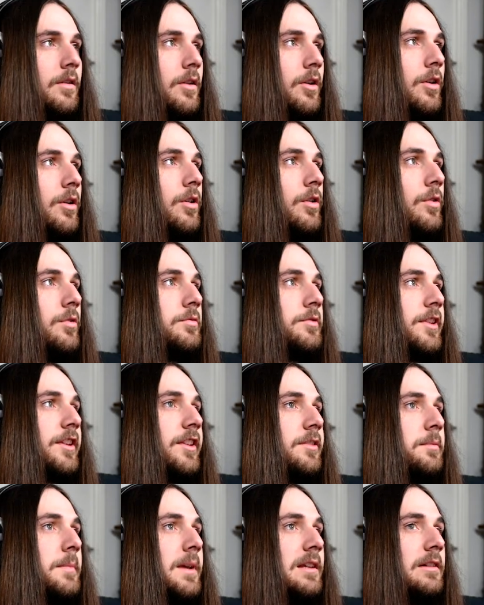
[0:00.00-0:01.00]
Oh, there's
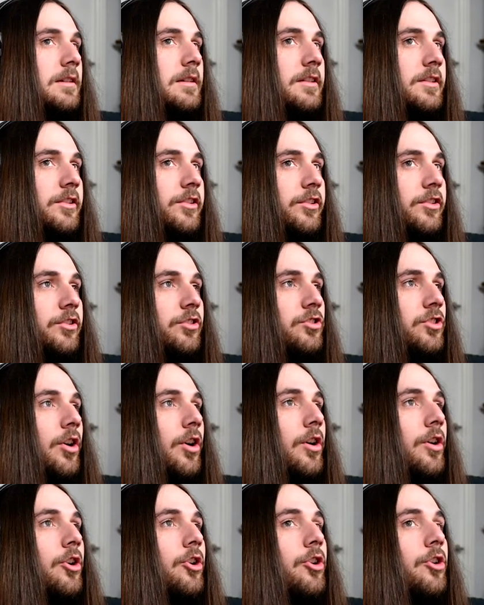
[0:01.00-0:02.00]
metal and
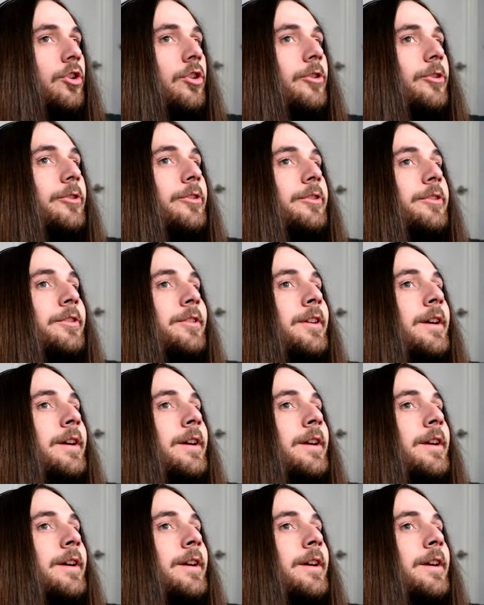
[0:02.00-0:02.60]
stone.